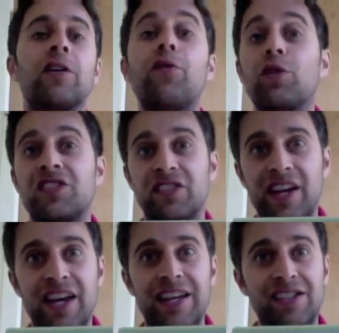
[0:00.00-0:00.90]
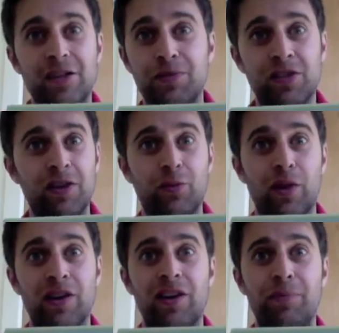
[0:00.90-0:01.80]
Of course, today, that's absurd.
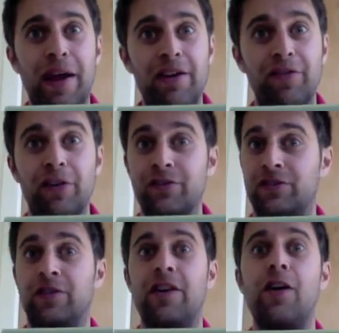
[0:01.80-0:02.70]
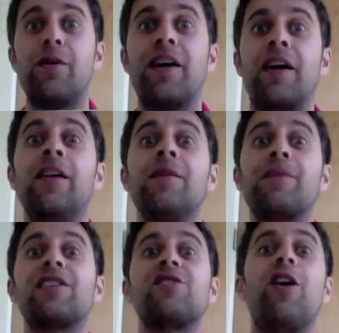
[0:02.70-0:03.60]
Where are pay phones? They're nowhere
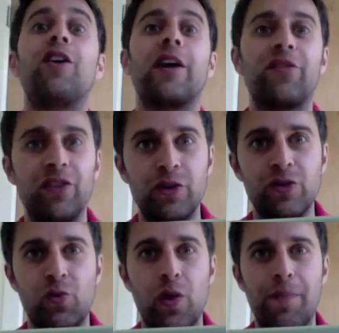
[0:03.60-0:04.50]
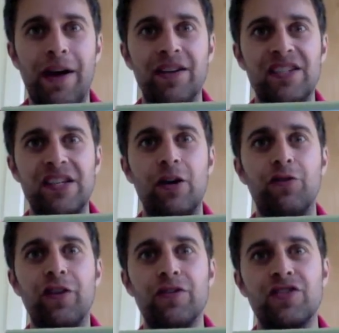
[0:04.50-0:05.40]
because all you have to do is whip out a
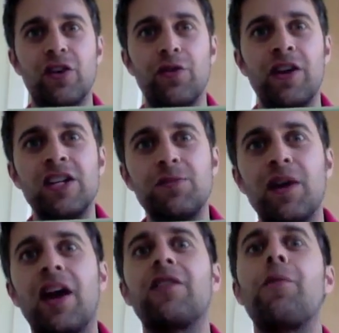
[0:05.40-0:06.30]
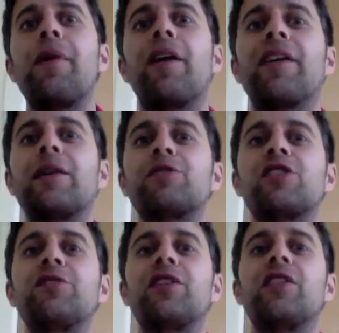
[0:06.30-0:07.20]
cell phone. So it's been kind of a paradigm
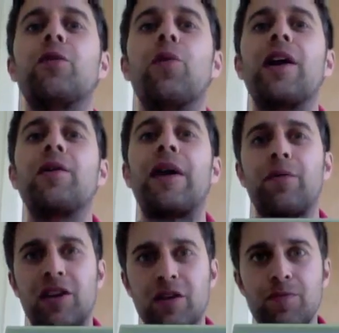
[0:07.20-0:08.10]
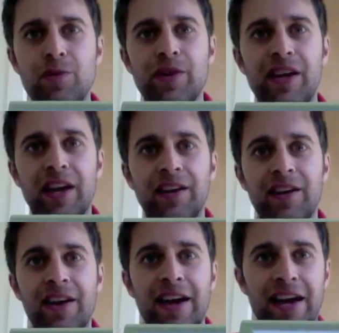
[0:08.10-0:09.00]
shift in the way that we communicate.
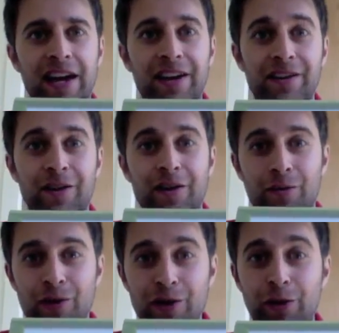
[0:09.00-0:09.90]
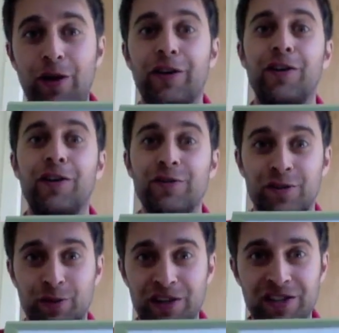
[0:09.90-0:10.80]
And we no longer use
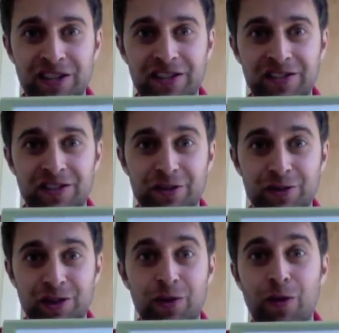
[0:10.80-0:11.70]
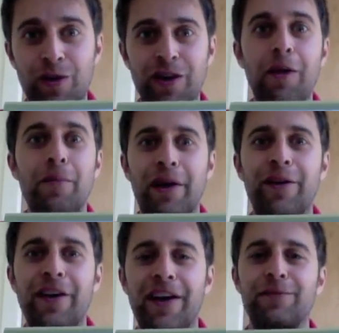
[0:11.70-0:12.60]
twenty cents to do so, or
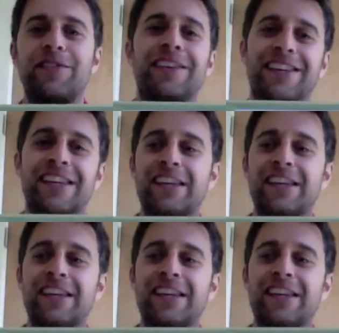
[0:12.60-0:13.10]
paradigms.